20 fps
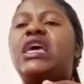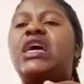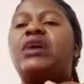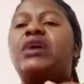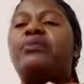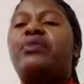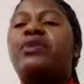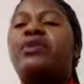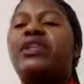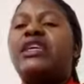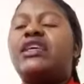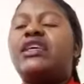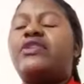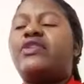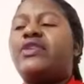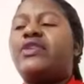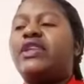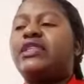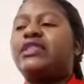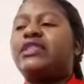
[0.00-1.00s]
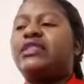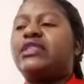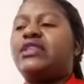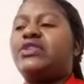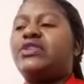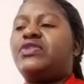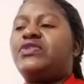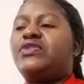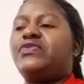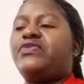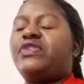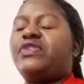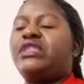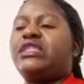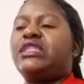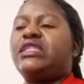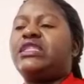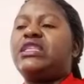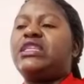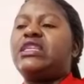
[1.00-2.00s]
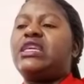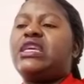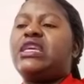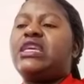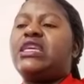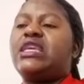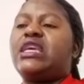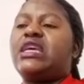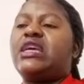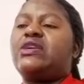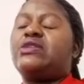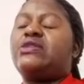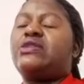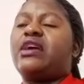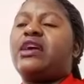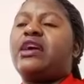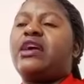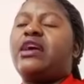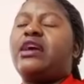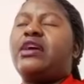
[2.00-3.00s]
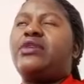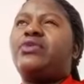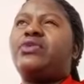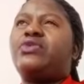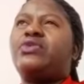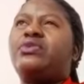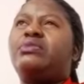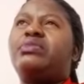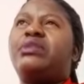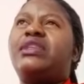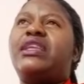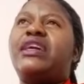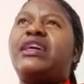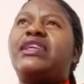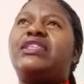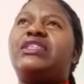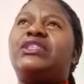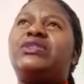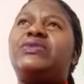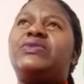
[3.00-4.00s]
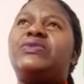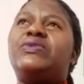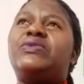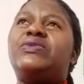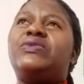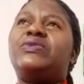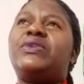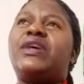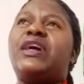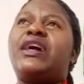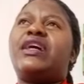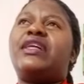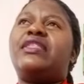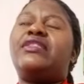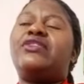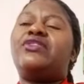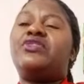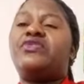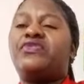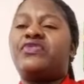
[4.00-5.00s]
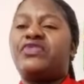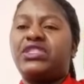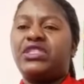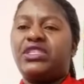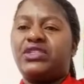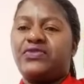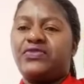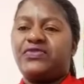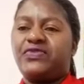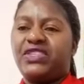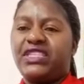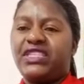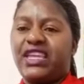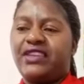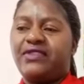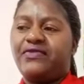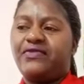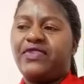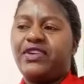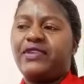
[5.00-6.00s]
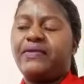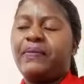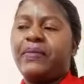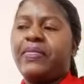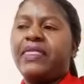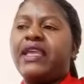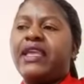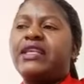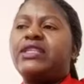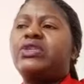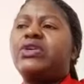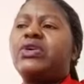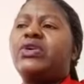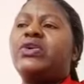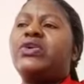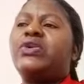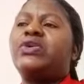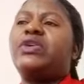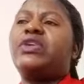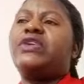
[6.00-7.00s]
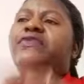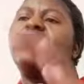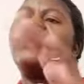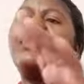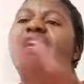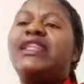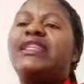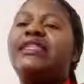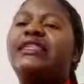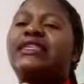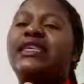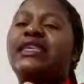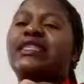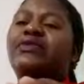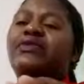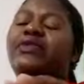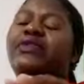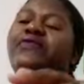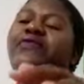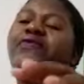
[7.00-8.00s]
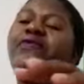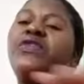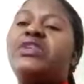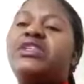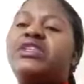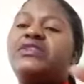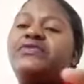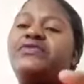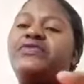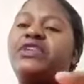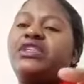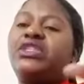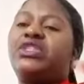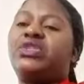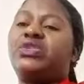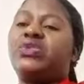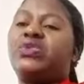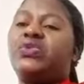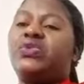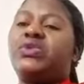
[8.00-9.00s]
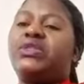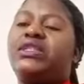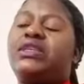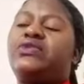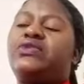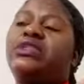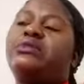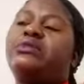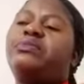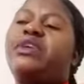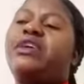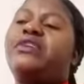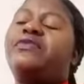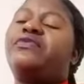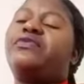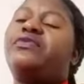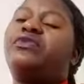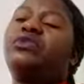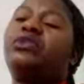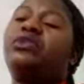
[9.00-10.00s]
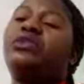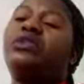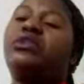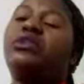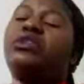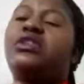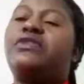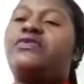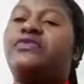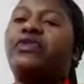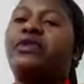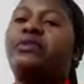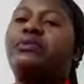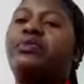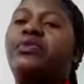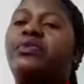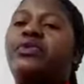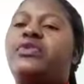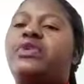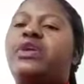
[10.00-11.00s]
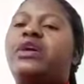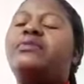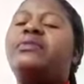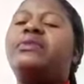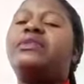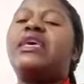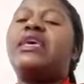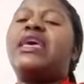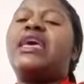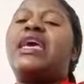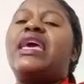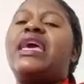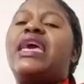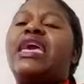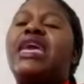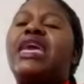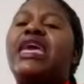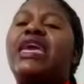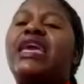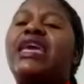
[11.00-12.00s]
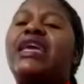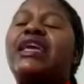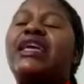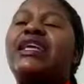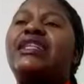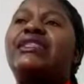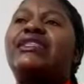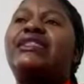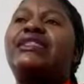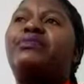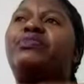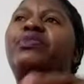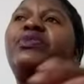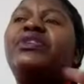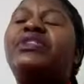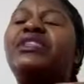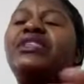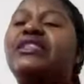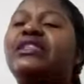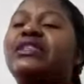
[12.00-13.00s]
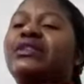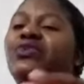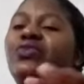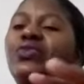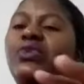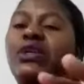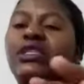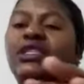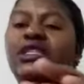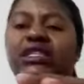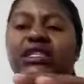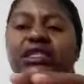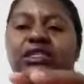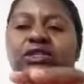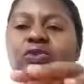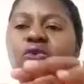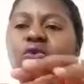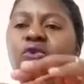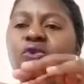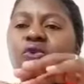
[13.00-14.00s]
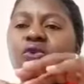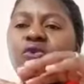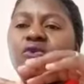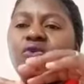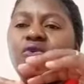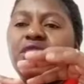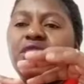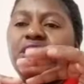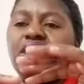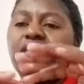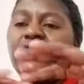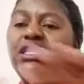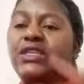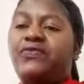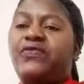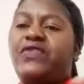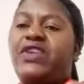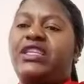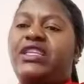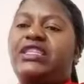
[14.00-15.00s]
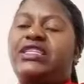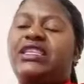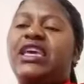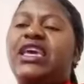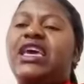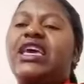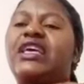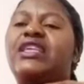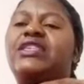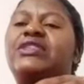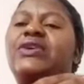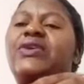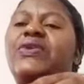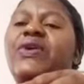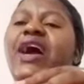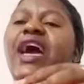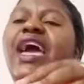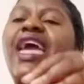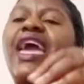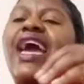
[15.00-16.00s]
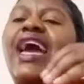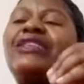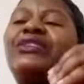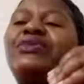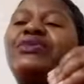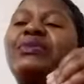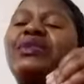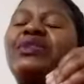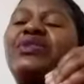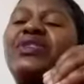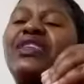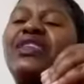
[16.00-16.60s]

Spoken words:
Bowling Green State University, and I had also applied to the University of Denver. So if you can see, there were 4 different schools I was applying for different programs, and the processes were just so different. So I had to make sure